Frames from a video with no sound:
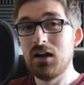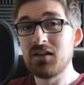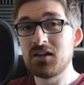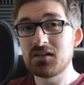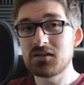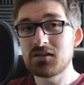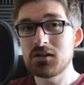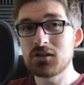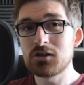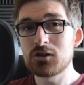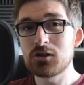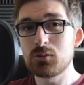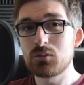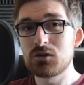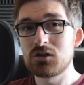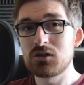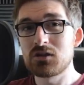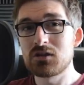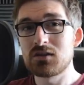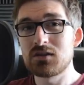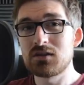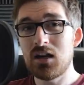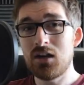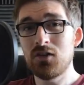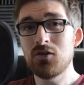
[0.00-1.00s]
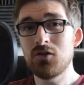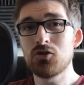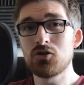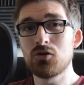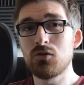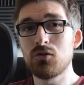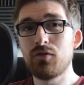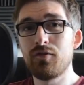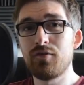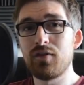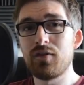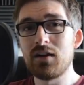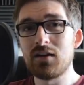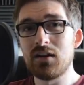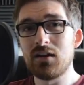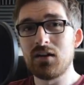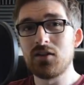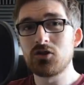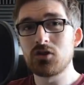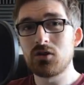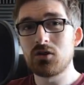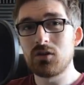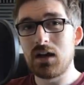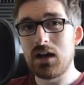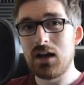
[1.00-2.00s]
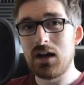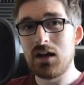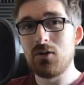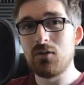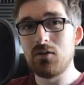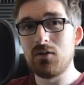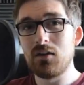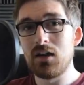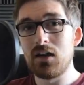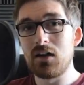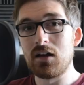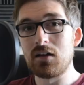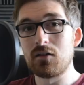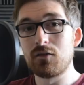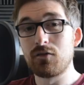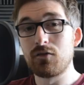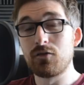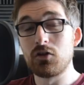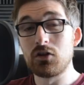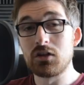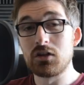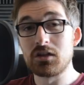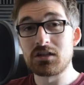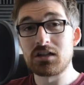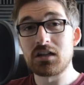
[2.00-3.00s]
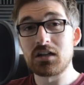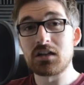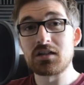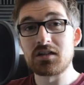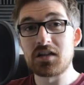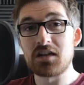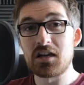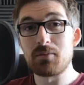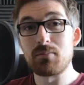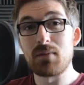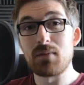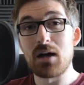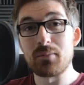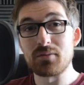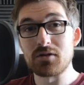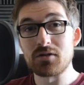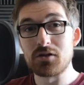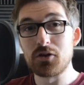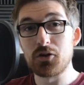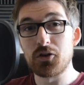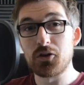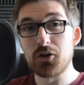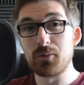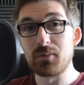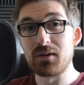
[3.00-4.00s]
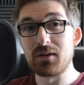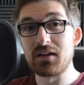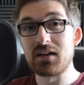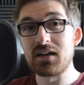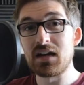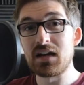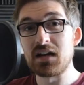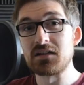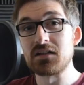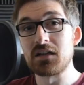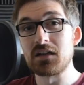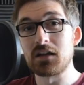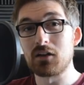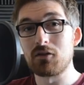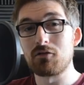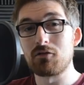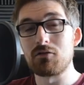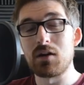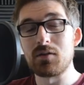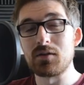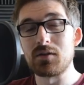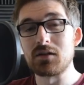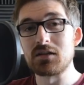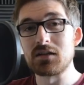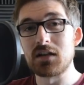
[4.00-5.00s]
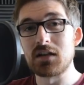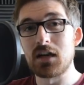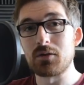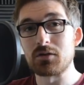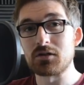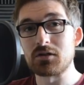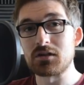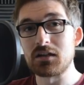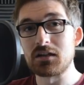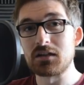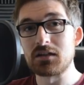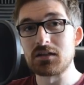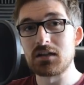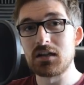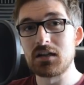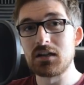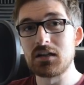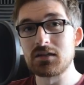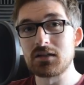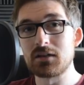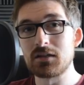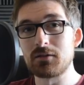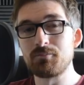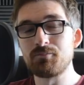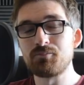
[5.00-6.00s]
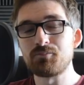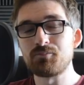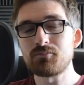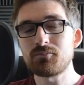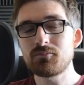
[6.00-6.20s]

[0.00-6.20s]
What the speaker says: And that's a substantial financial outlay for the 16 maps that you're going to be getting throughout the DLC season.